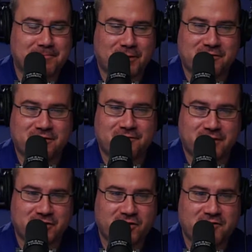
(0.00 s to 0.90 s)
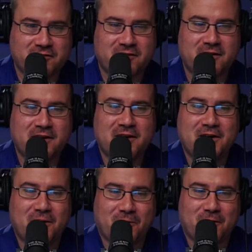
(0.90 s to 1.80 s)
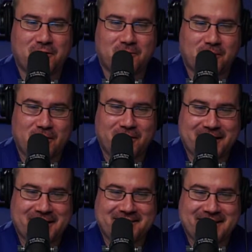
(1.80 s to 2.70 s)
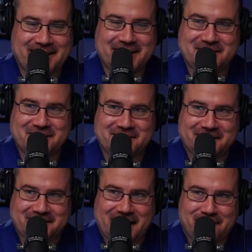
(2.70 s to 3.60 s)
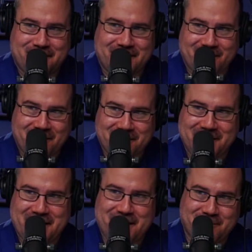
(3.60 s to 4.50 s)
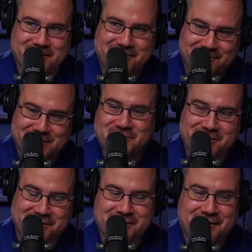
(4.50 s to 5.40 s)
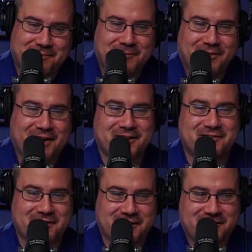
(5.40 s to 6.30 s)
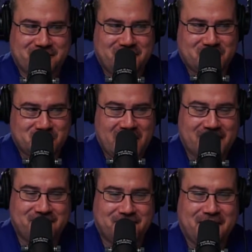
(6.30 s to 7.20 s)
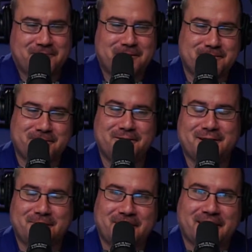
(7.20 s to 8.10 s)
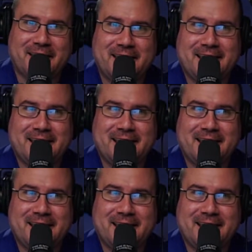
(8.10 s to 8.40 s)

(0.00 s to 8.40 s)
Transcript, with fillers: Person of Interest, where the rogue N S A agents like tapping in all the cameras and visual stuff from around the city so you can track and find people. And I'm like,